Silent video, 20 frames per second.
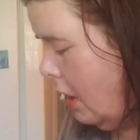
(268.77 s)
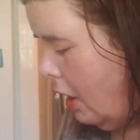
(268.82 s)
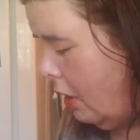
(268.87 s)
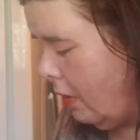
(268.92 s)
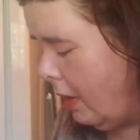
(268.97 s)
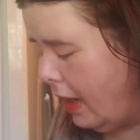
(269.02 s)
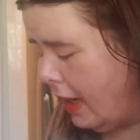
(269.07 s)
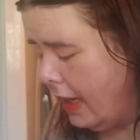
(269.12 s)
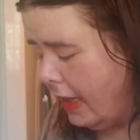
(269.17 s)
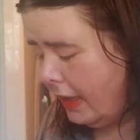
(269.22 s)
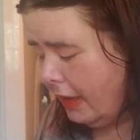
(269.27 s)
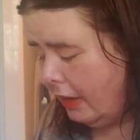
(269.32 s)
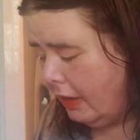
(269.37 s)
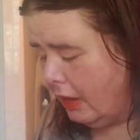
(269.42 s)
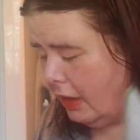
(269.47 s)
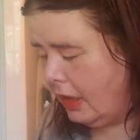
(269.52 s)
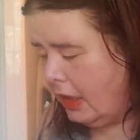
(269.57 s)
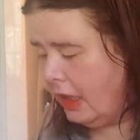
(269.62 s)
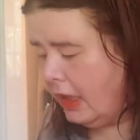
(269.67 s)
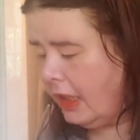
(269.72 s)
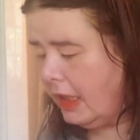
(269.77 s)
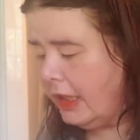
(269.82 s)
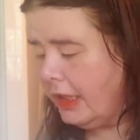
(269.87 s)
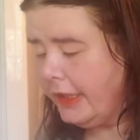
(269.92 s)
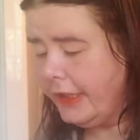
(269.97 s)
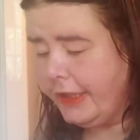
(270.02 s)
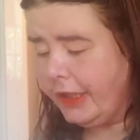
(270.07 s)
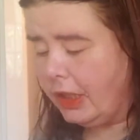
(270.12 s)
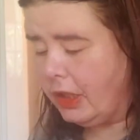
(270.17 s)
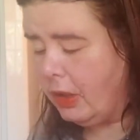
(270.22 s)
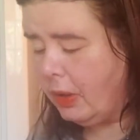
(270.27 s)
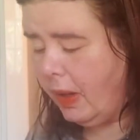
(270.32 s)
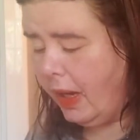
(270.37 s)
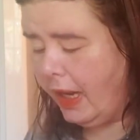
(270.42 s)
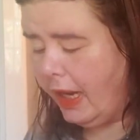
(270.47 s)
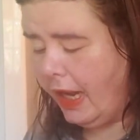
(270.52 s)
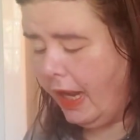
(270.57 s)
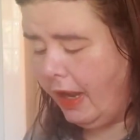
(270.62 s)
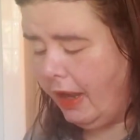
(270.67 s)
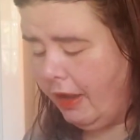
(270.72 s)
All right. So
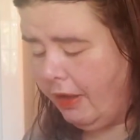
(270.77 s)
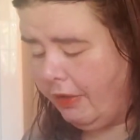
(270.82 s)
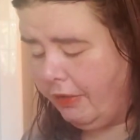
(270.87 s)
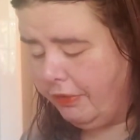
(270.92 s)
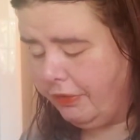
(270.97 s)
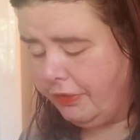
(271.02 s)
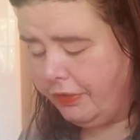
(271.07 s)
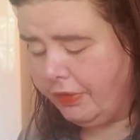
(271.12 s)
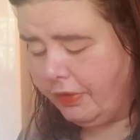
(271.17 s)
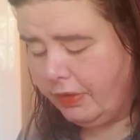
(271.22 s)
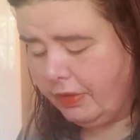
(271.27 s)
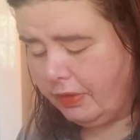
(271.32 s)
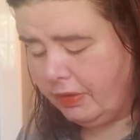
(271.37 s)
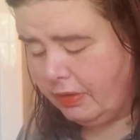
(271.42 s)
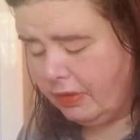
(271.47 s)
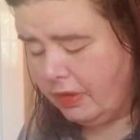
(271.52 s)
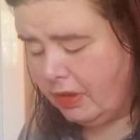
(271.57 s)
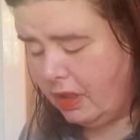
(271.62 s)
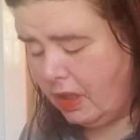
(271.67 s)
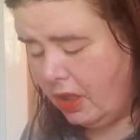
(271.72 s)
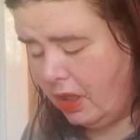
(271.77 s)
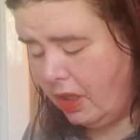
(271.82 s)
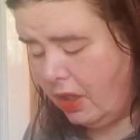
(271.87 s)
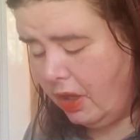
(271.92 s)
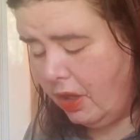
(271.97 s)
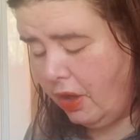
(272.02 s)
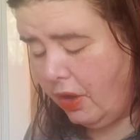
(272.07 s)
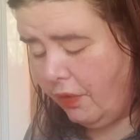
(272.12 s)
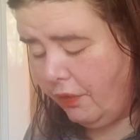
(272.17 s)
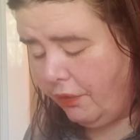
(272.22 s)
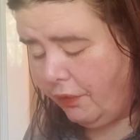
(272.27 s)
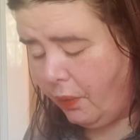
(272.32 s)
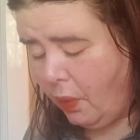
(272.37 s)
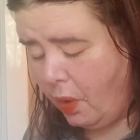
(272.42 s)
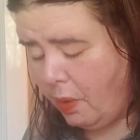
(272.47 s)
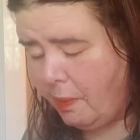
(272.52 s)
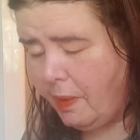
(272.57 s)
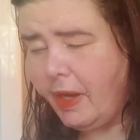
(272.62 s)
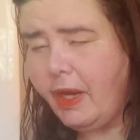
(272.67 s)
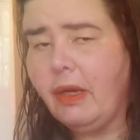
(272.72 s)
I have
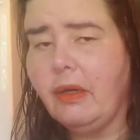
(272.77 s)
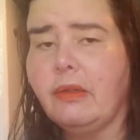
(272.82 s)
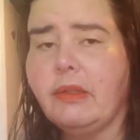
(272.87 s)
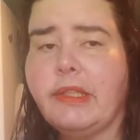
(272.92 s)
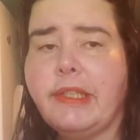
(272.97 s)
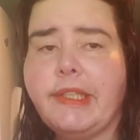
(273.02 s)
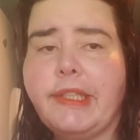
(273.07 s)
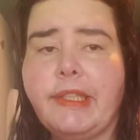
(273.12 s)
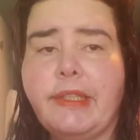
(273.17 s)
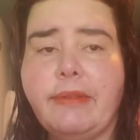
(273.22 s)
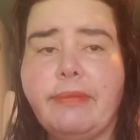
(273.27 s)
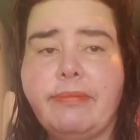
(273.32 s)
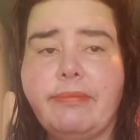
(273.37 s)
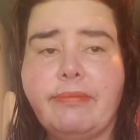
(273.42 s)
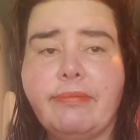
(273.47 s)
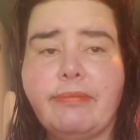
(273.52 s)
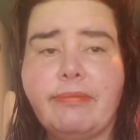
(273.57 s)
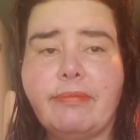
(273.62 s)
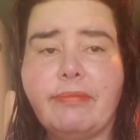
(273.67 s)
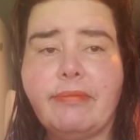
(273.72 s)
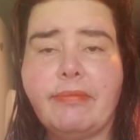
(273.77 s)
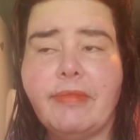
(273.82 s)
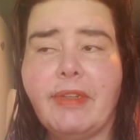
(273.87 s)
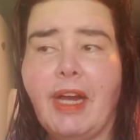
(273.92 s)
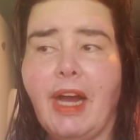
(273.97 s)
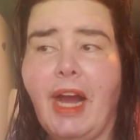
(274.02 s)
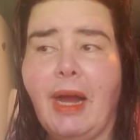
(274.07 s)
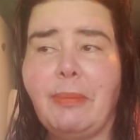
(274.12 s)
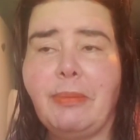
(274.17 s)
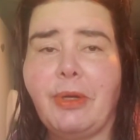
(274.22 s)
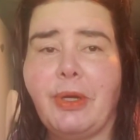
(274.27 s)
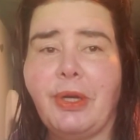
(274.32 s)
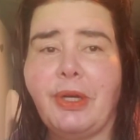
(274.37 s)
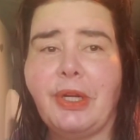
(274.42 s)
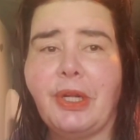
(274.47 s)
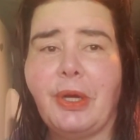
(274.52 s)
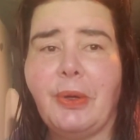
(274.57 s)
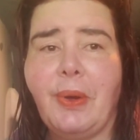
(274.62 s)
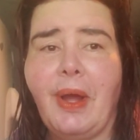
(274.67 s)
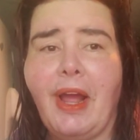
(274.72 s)
four meals. I'm going
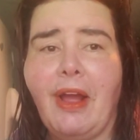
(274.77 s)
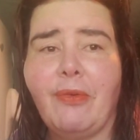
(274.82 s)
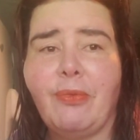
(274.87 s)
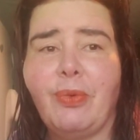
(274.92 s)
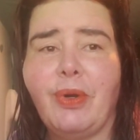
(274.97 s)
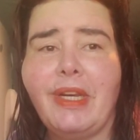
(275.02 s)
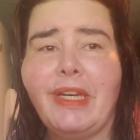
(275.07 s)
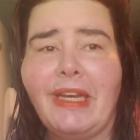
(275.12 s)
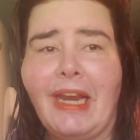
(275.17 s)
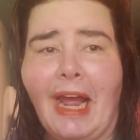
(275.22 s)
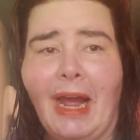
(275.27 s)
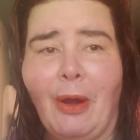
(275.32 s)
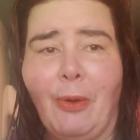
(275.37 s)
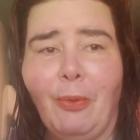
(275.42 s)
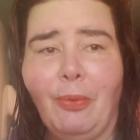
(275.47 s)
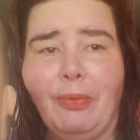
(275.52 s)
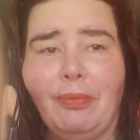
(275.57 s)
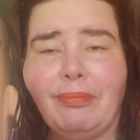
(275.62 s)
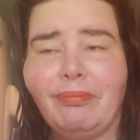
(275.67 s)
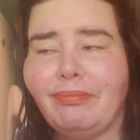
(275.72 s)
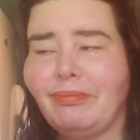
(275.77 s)
to go have one now.